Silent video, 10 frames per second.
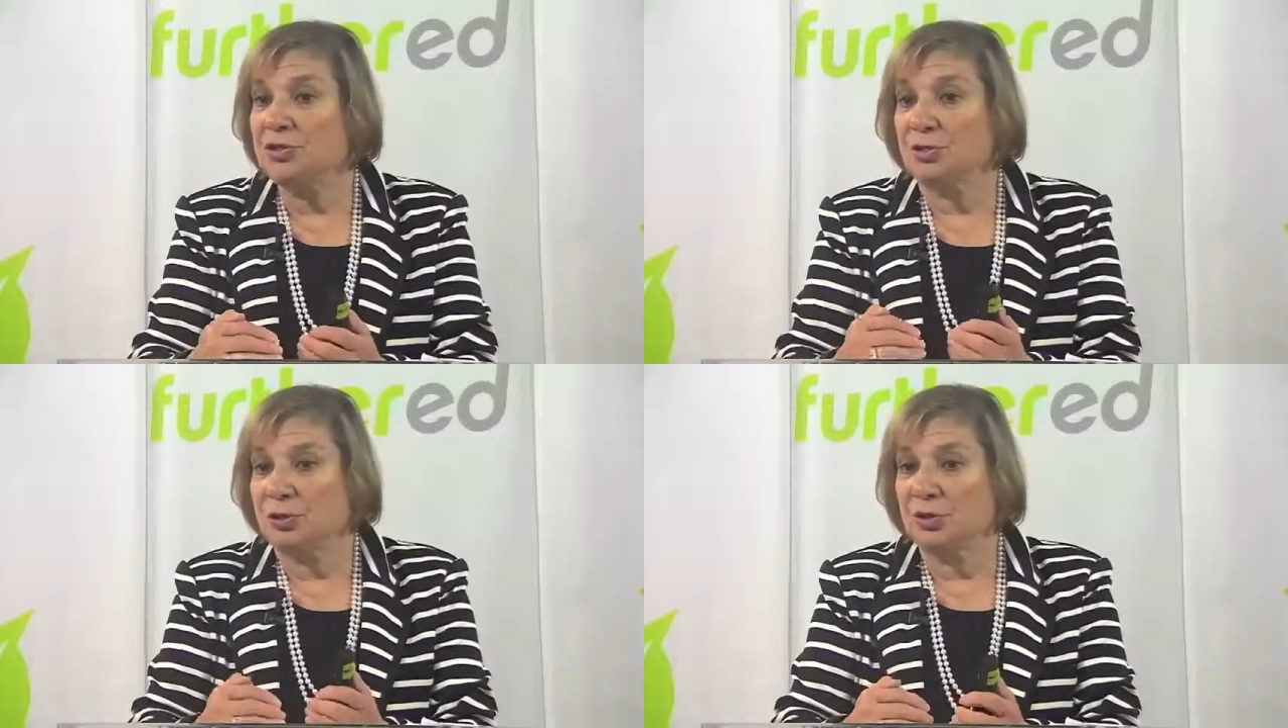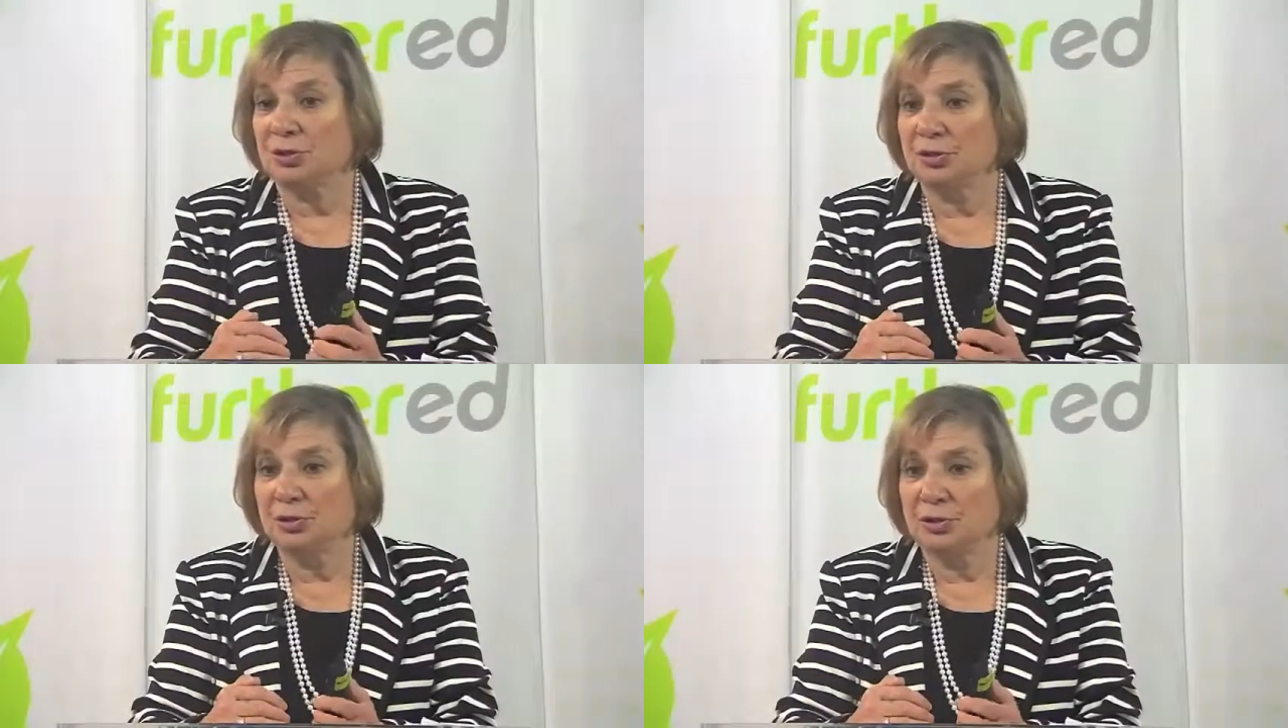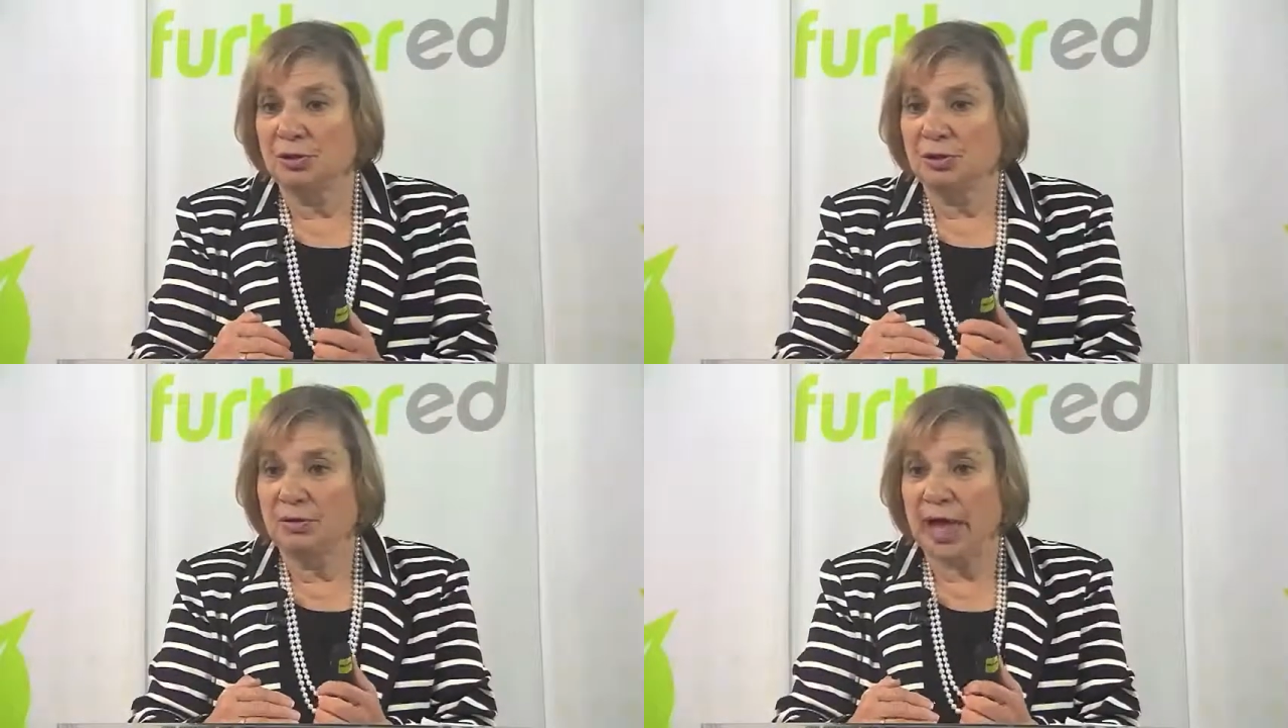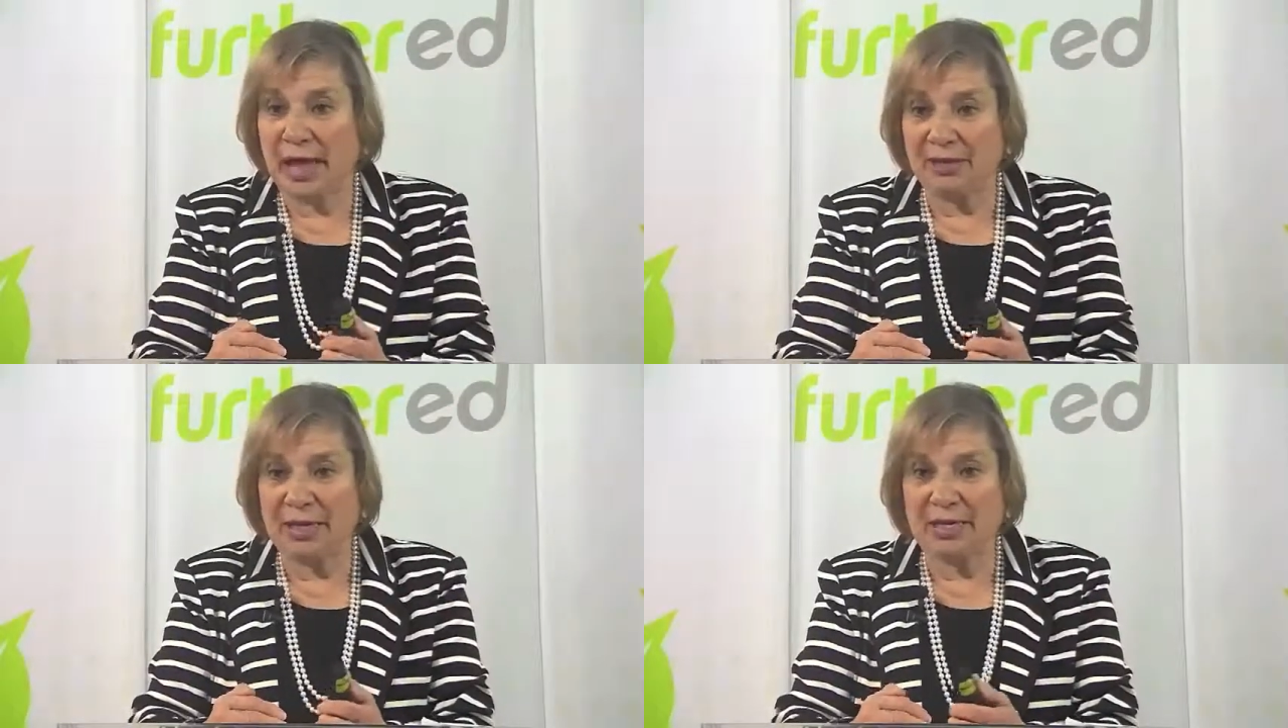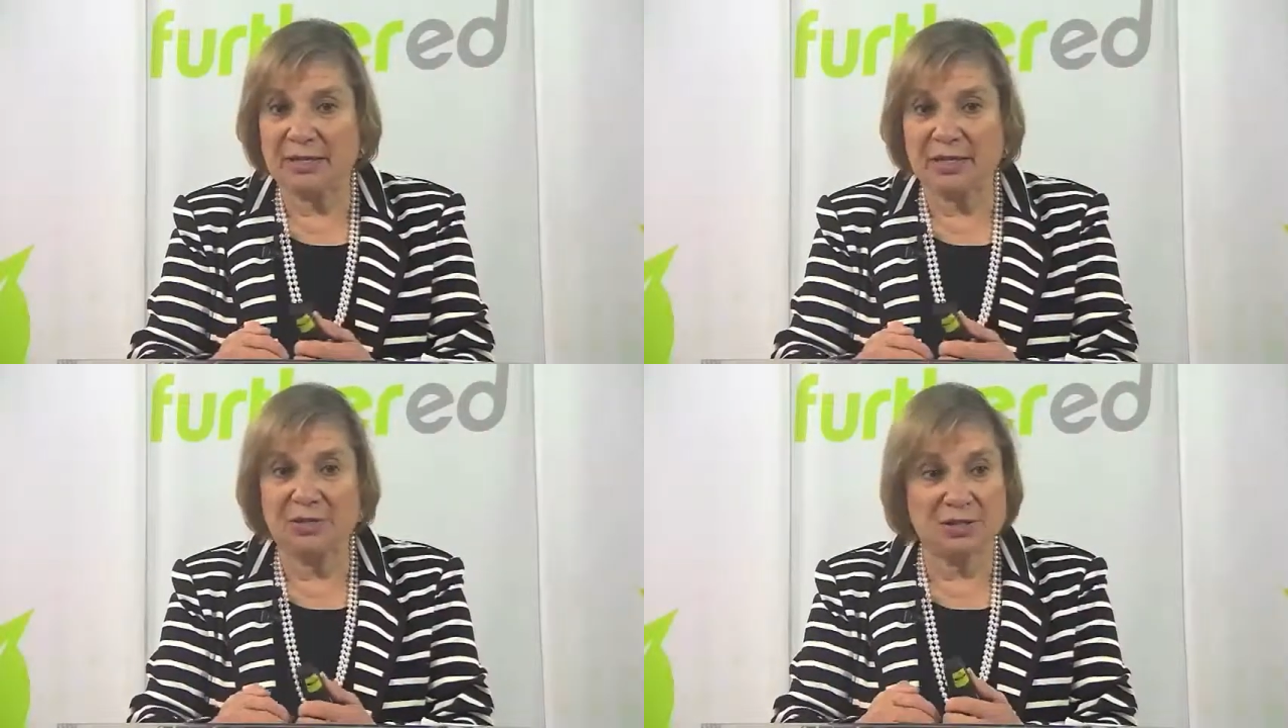turn ethics
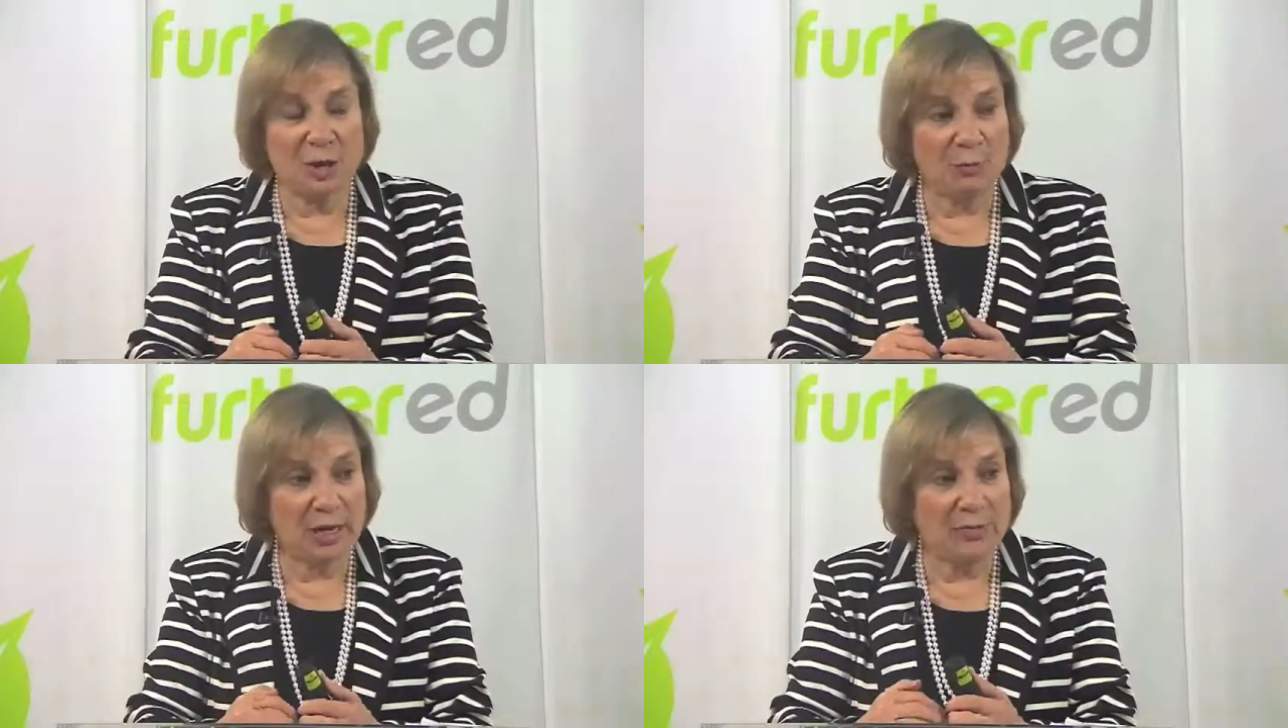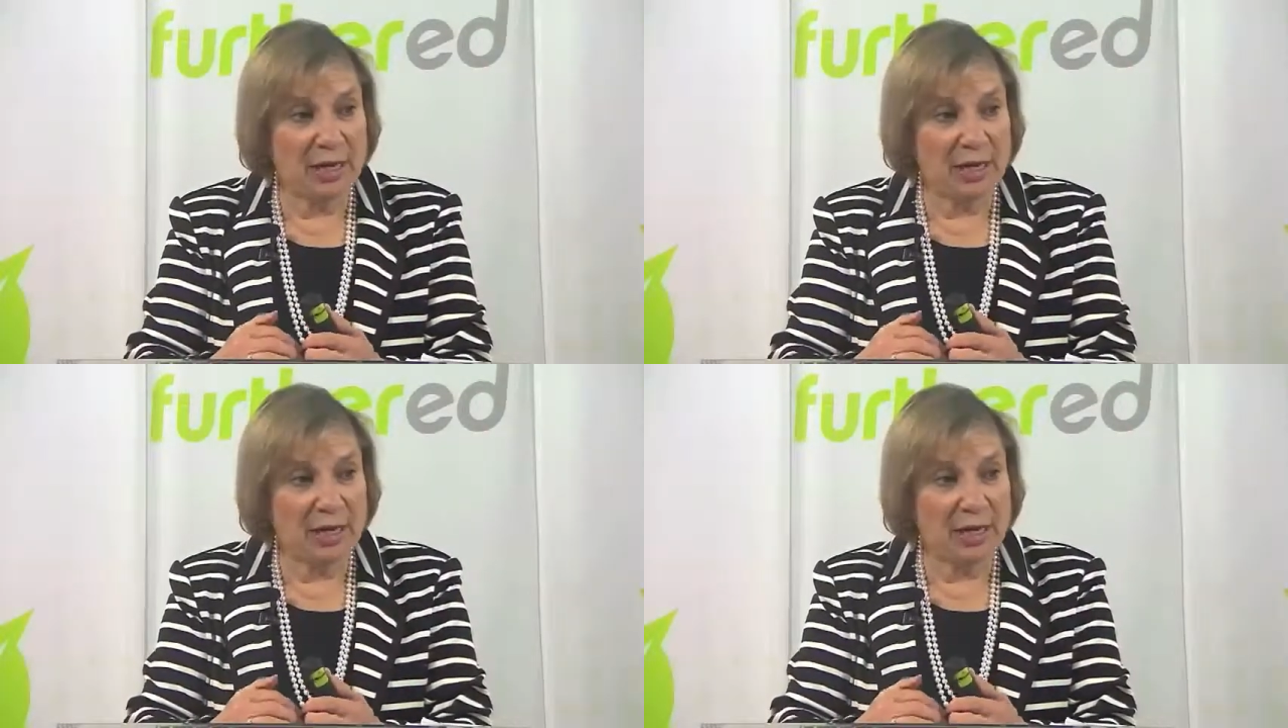into something